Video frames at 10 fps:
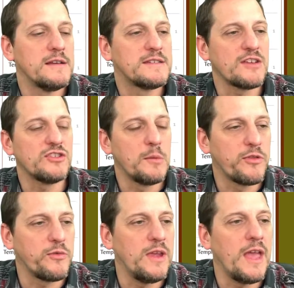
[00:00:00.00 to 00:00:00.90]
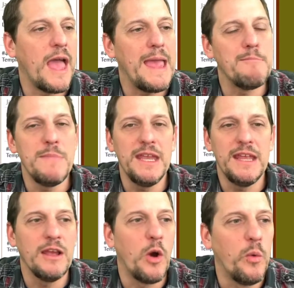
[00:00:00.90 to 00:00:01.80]
session number 3, a
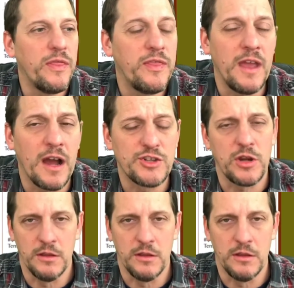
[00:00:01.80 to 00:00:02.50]
meeting with the Atra.